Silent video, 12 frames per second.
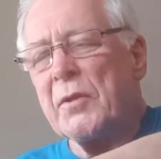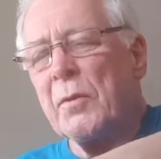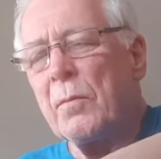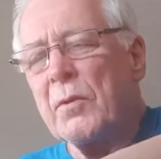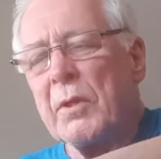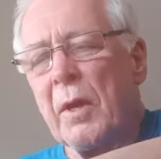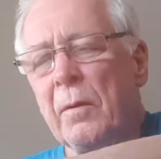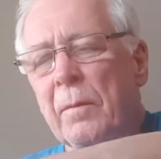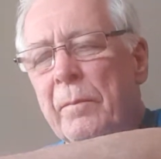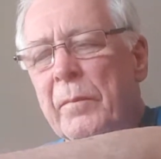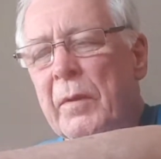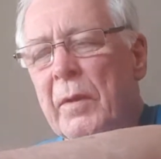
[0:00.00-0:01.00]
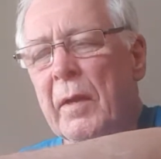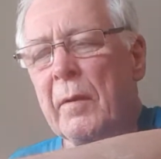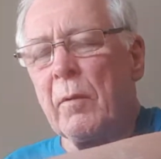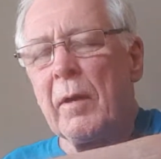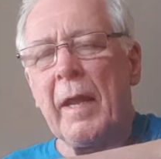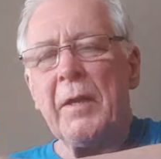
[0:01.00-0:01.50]
also
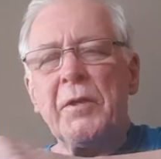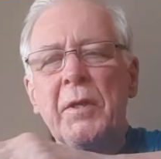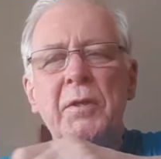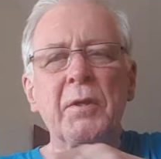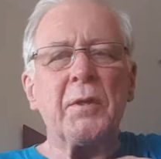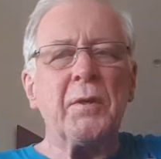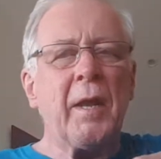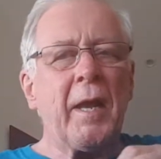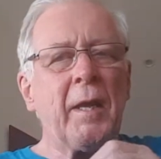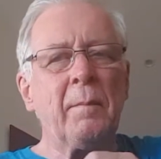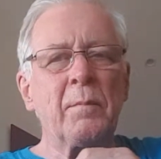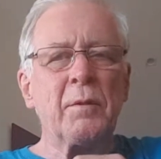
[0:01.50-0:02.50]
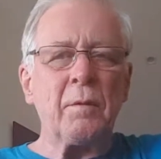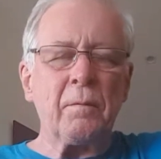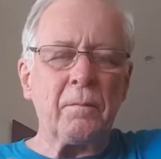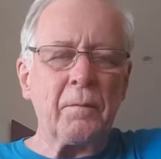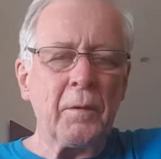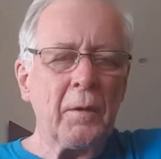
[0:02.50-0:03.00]
relating to the names
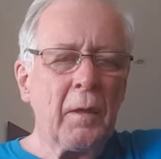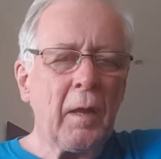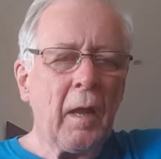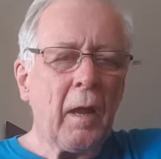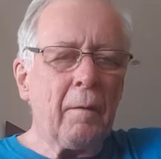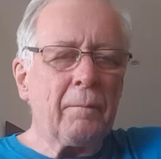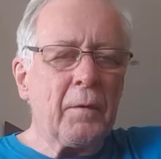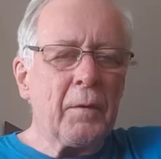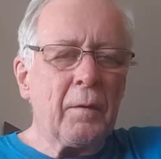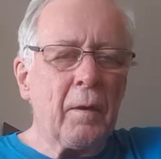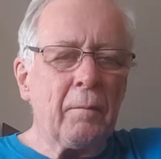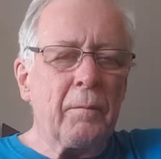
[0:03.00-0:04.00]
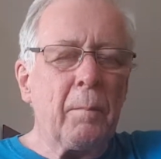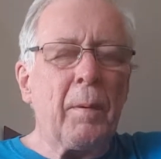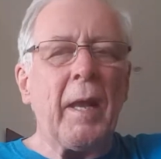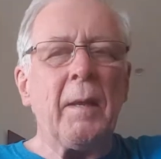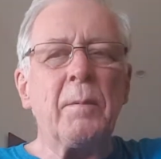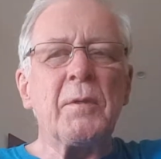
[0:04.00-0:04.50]
of the
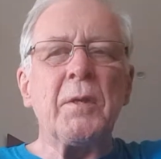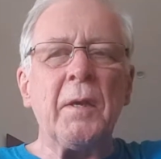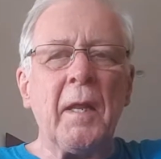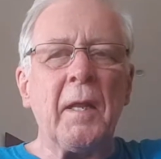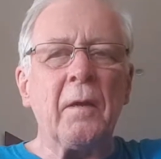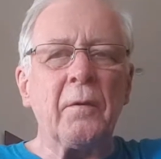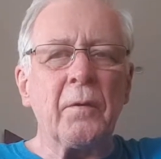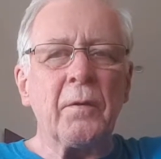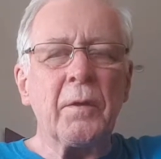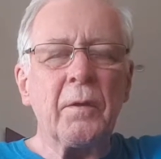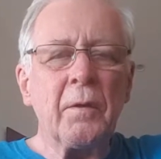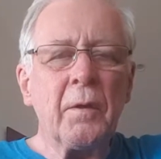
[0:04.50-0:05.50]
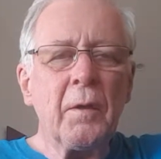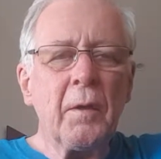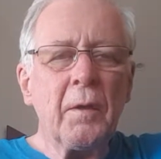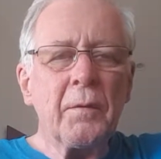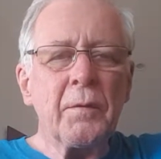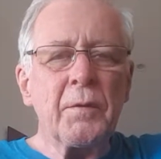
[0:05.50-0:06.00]
papers in England.
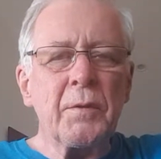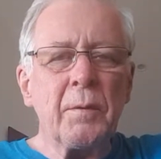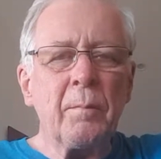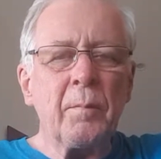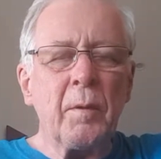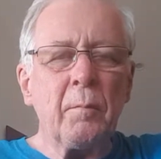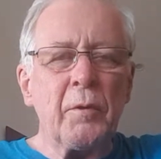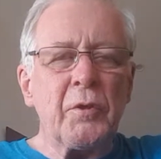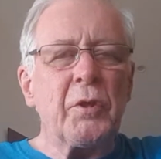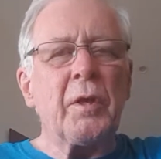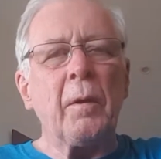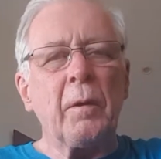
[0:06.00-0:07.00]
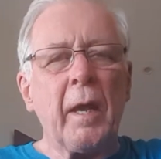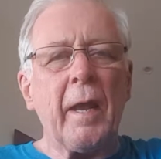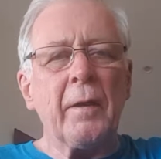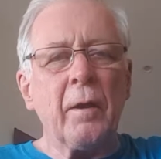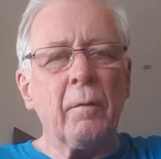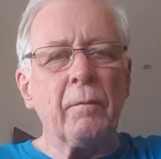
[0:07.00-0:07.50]
There's which you don't
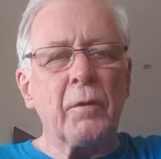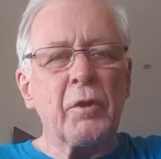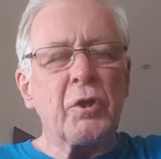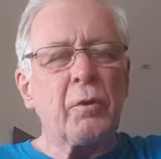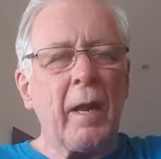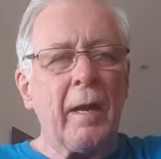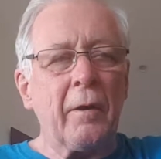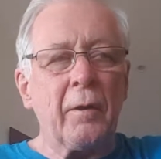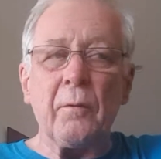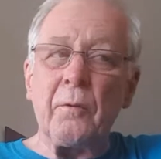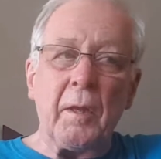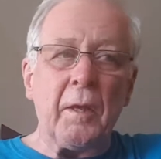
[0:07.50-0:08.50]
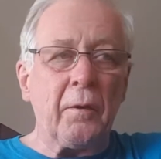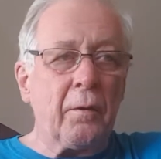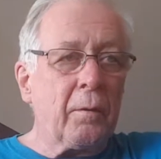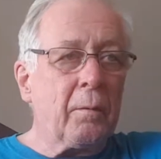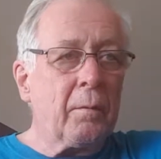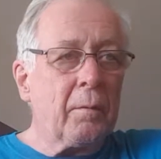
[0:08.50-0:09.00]
get over in Australia. I don't think you
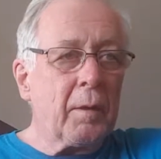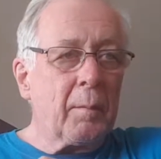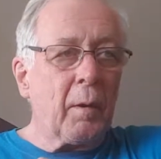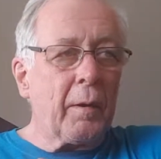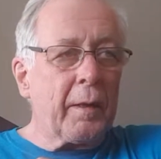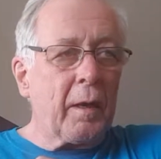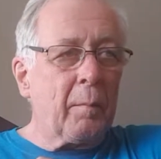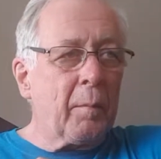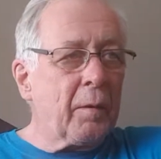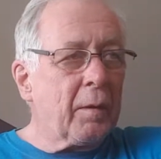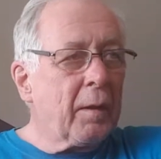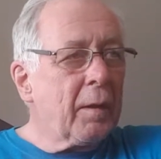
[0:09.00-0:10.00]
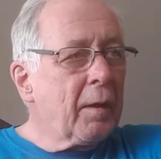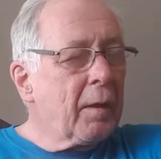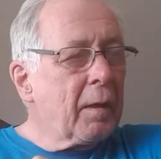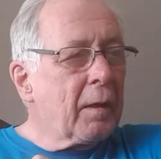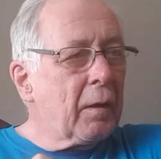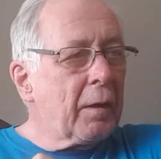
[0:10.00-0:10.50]
do. You might get them at
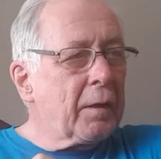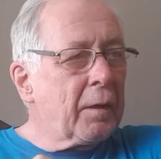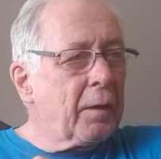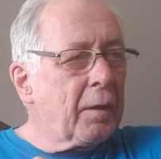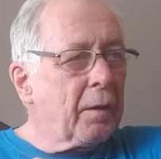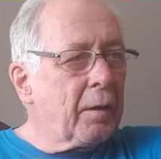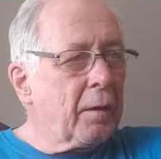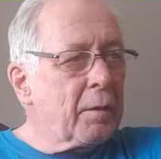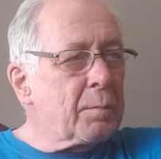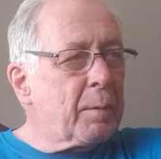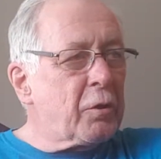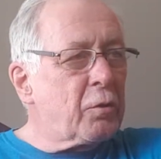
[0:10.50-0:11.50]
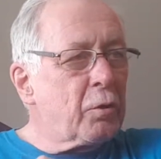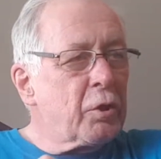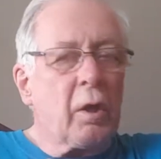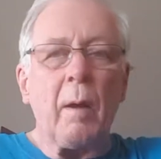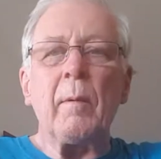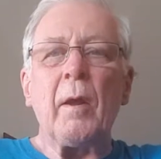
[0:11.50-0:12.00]
like a special
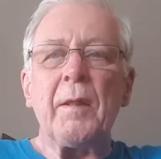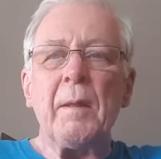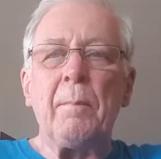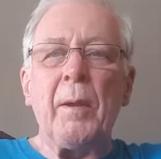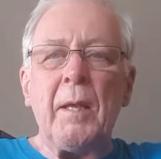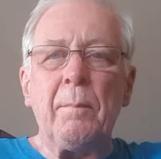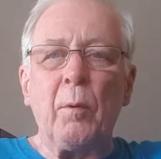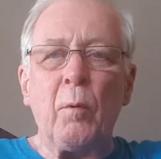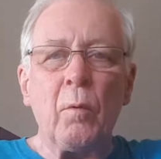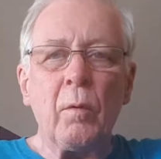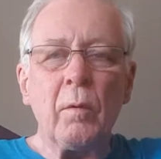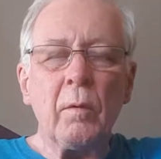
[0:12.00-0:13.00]
shop like The People